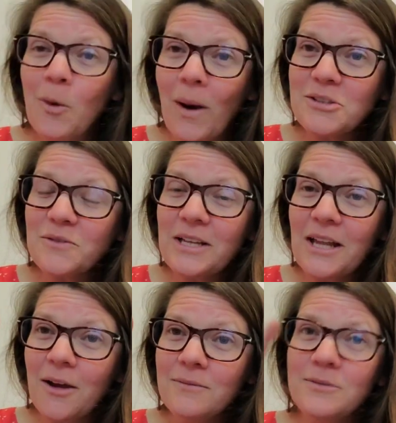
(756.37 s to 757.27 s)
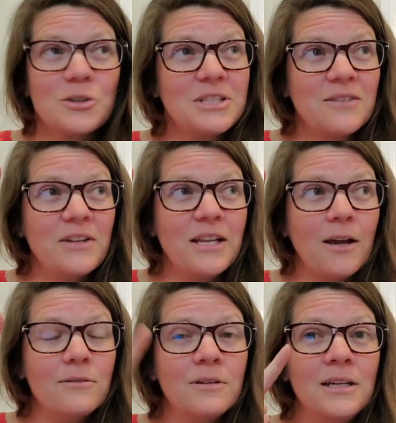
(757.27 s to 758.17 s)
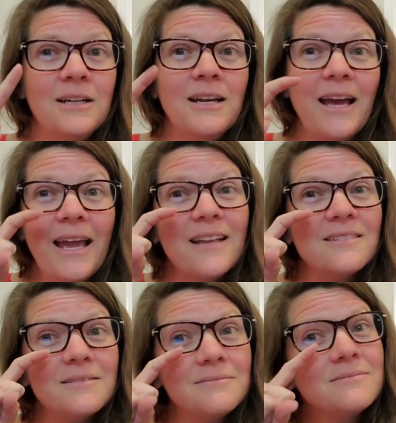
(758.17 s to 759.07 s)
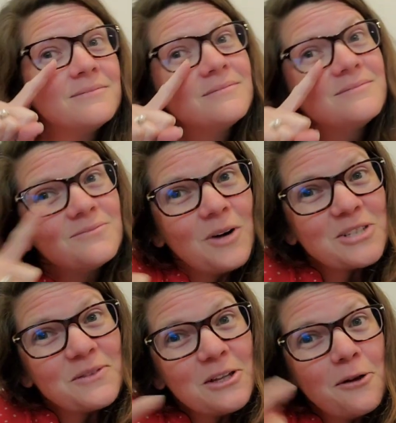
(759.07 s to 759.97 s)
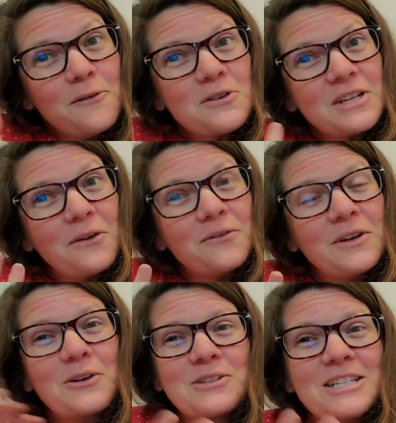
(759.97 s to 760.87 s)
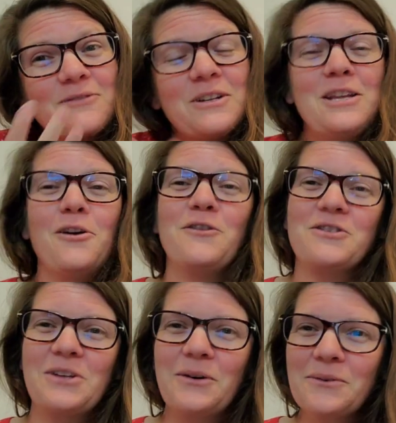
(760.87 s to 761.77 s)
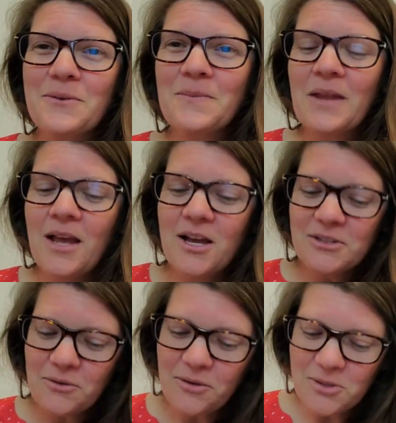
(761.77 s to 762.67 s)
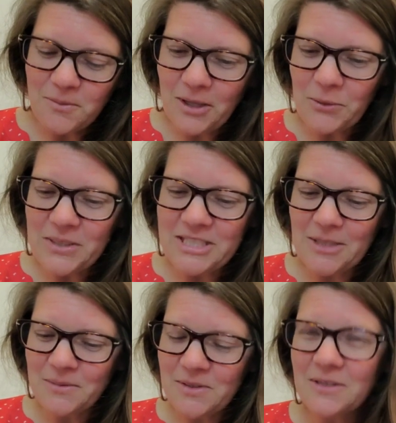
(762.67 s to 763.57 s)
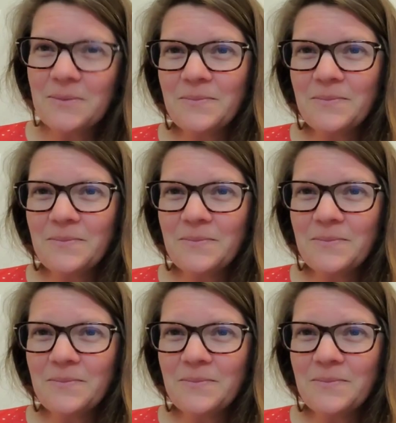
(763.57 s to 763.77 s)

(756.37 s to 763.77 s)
Watch video, critique video, and watch video of yourself and critique video of yourself. So those are my 3 tips.